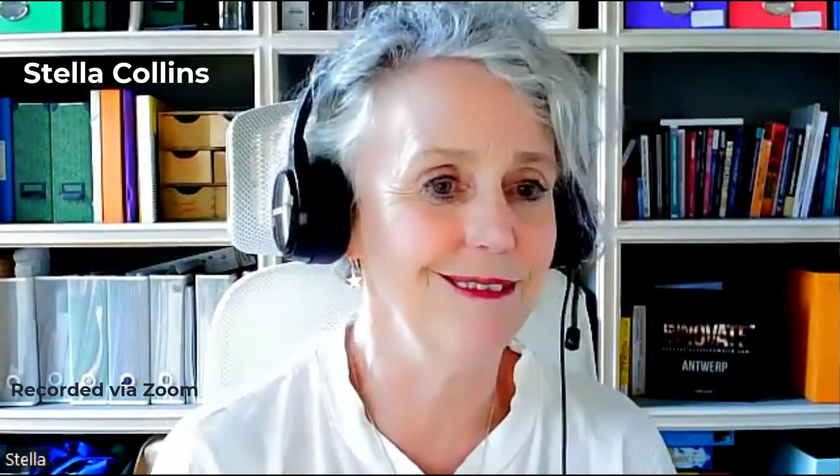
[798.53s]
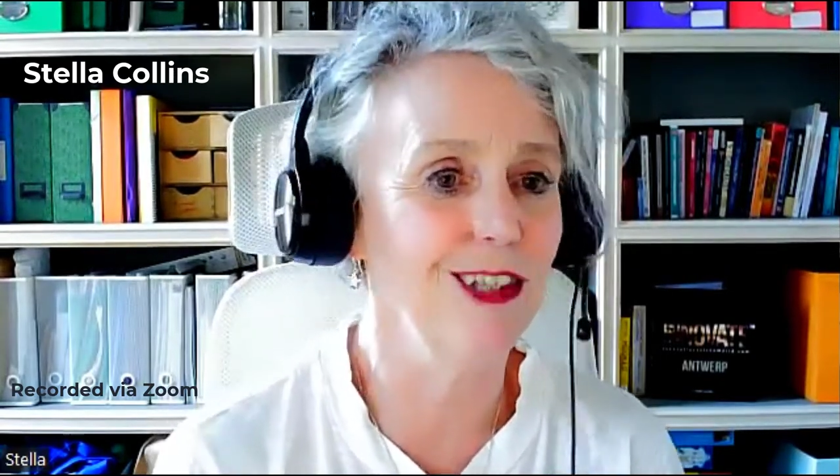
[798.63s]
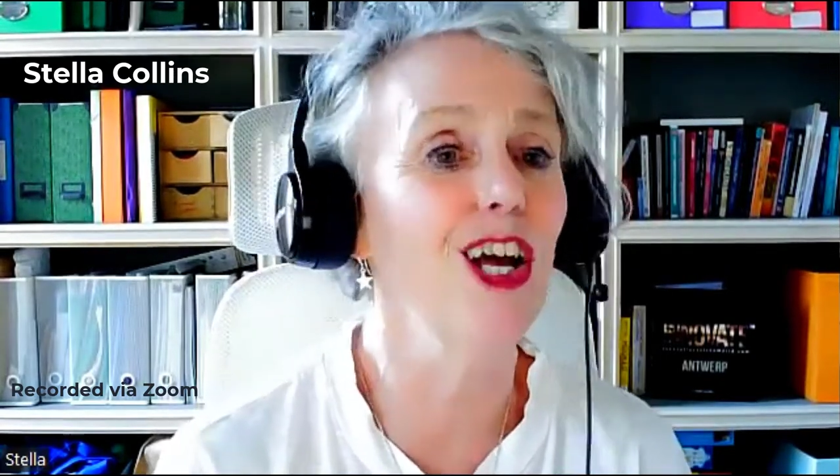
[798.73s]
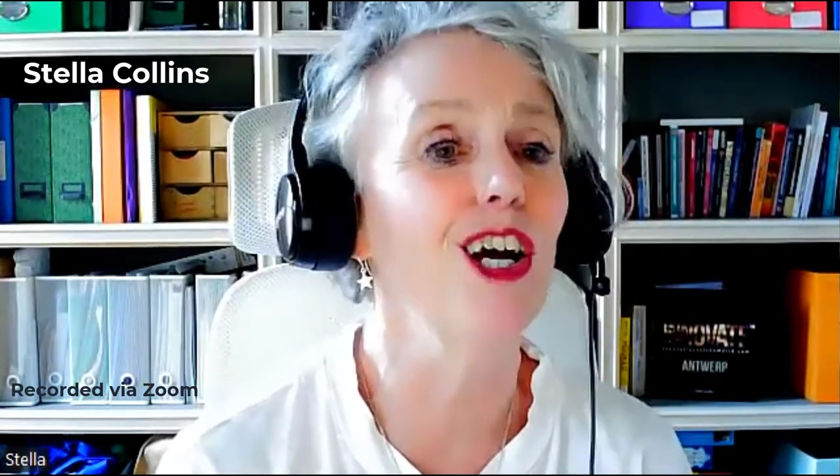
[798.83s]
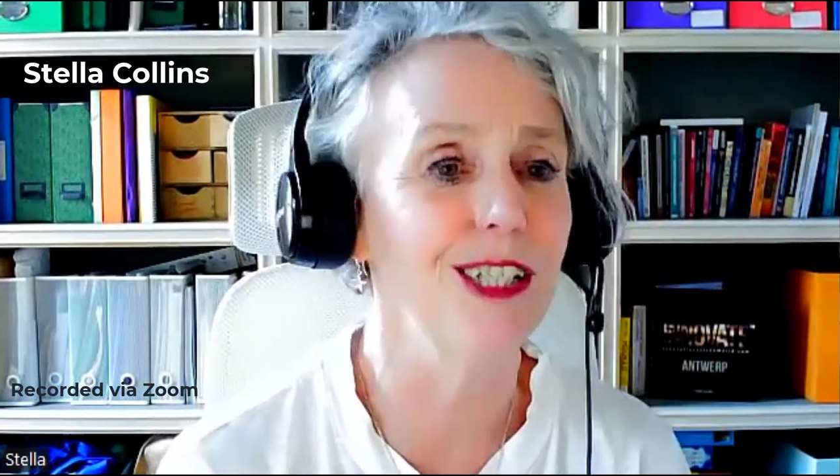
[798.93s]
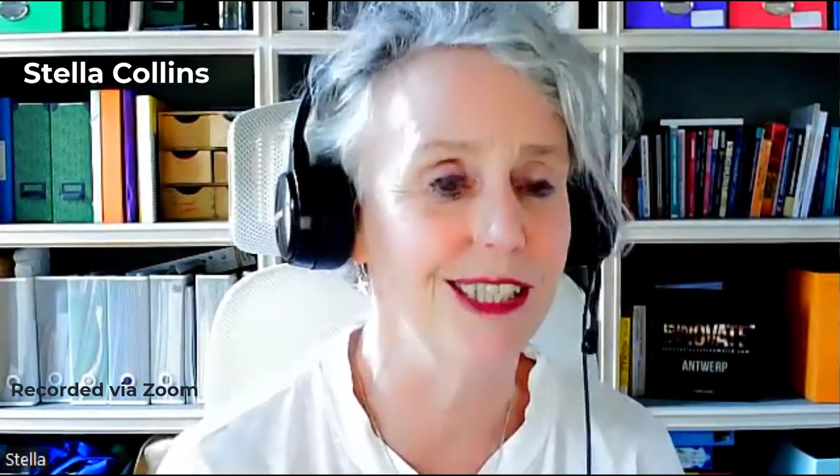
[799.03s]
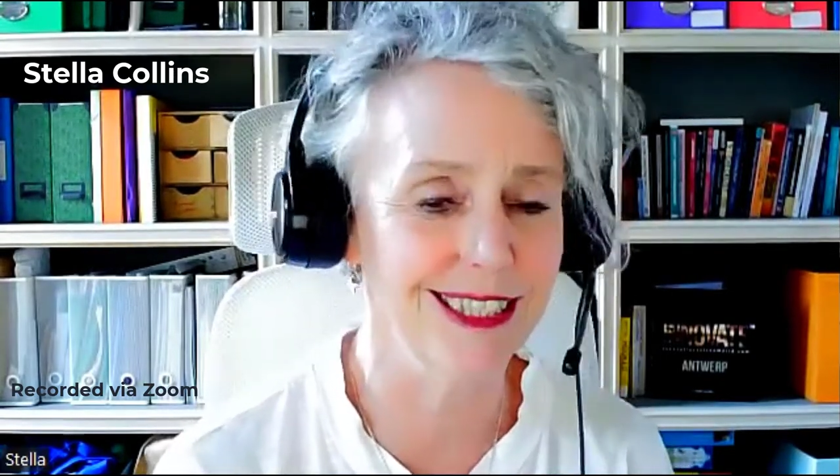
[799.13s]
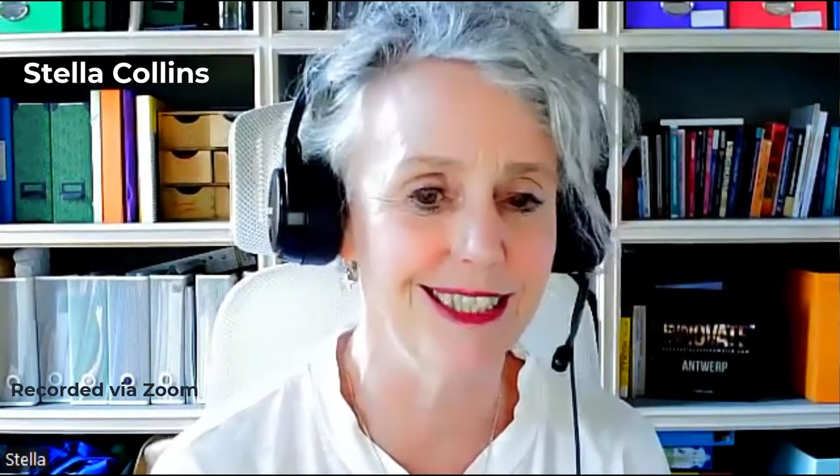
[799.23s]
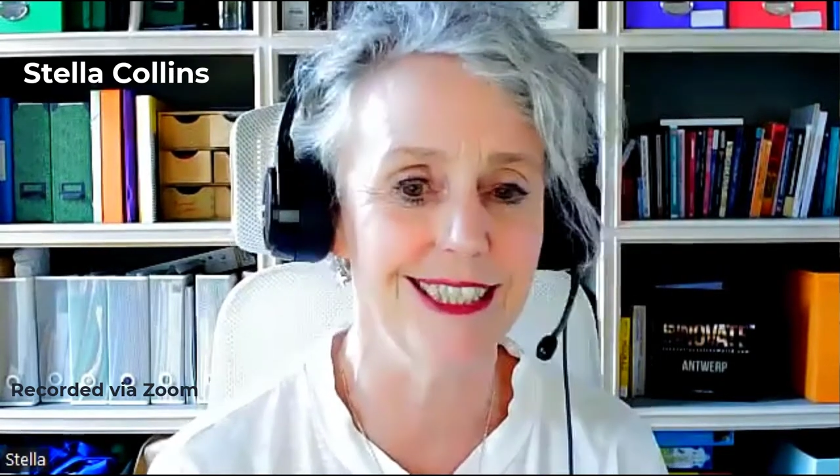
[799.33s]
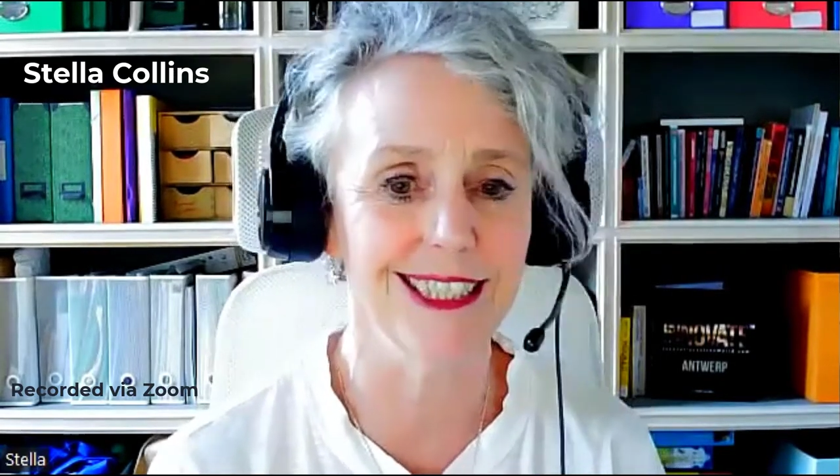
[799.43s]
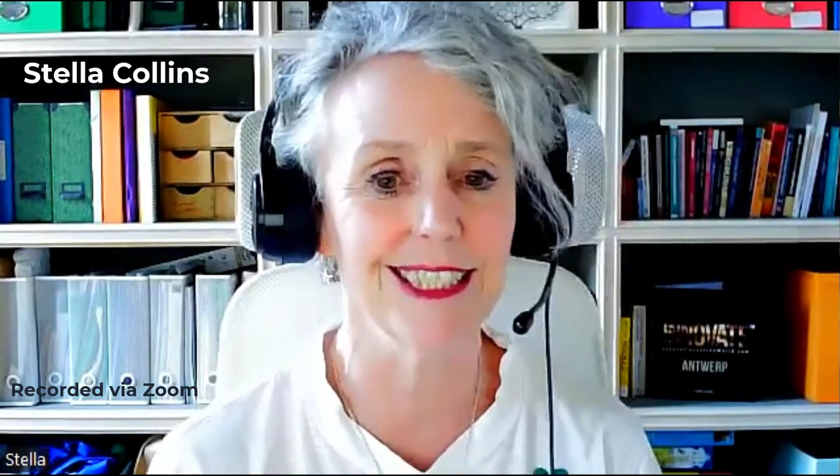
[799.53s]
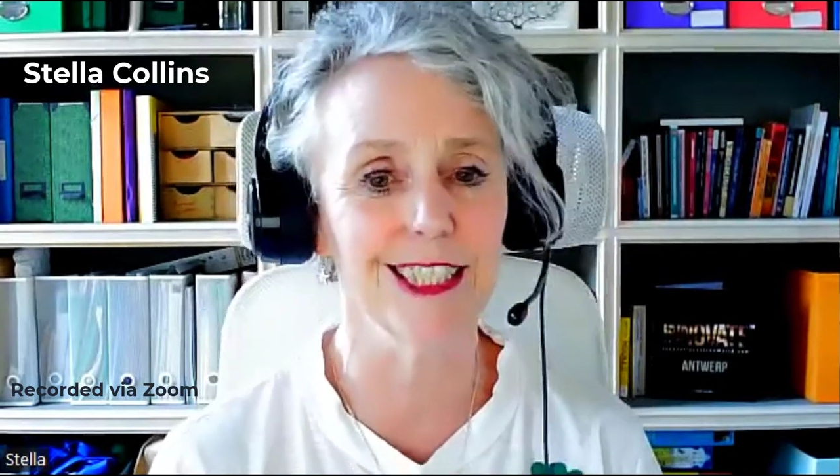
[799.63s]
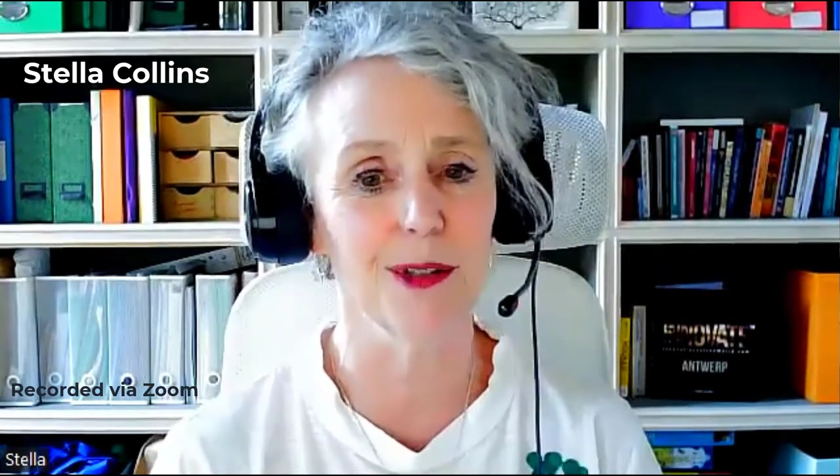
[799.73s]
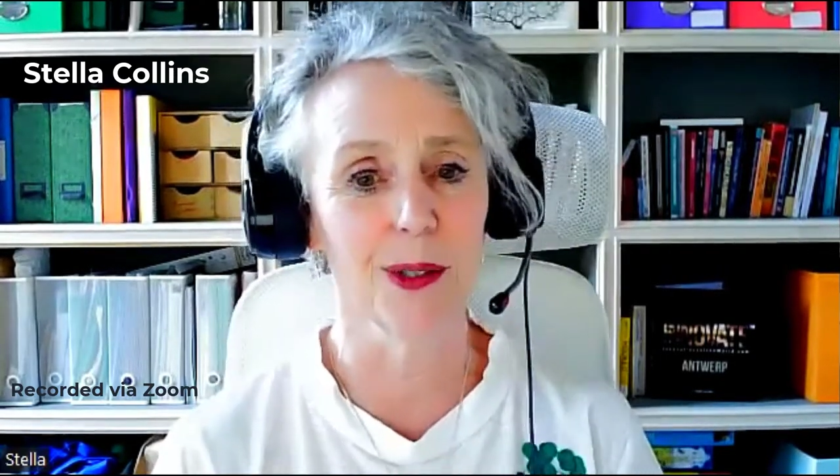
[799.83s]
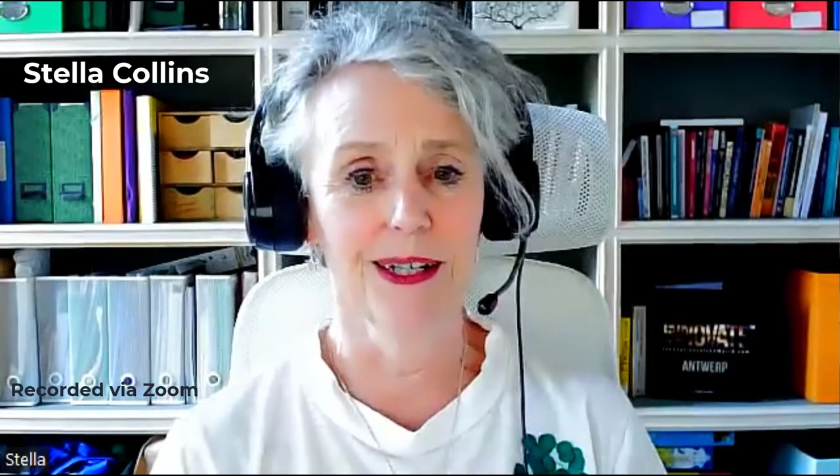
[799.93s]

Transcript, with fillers: learning, isn't it? So,